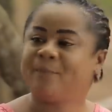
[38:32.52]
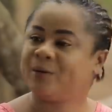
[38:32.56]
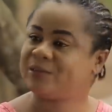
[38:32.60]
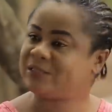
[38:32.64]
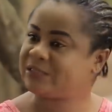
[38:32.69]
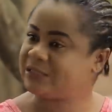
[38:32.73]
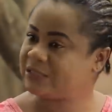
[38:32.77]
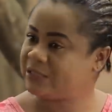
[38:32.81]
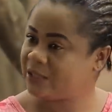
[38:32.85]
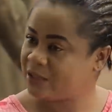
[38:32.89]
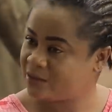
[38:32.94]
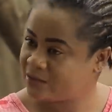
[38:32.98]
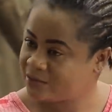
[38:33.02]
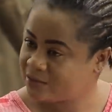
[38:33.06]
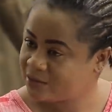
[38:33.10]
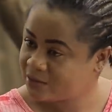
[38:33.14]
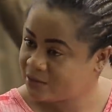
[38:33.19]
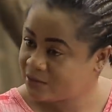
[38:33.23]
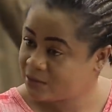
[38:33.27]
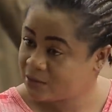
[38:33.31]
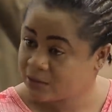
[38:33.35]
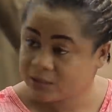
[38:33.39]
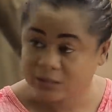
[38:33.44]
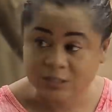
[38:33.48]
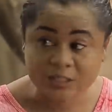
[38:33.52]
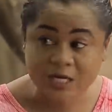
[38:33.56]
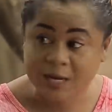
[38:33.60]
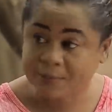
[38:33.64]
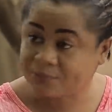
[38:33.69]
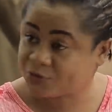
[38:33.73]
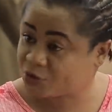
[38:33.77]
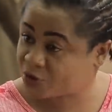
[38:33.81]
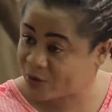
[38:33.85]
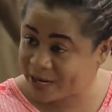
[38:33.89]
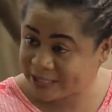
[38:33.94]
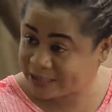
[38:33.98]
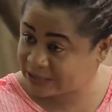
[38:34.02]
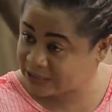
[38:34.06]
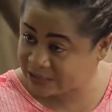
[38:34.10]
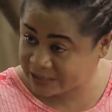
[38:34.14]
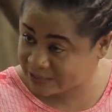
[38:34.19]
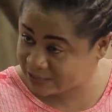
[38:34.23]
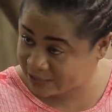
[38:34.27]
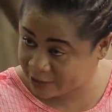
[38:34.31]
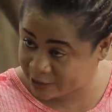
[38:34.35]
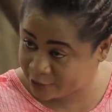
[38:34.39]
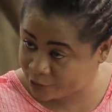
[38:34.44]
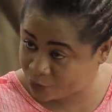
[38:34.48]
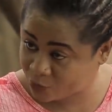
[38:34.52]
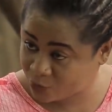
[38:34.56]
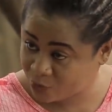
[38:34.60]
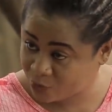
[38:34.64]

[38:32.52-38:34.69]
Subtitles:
But Jam tried this year.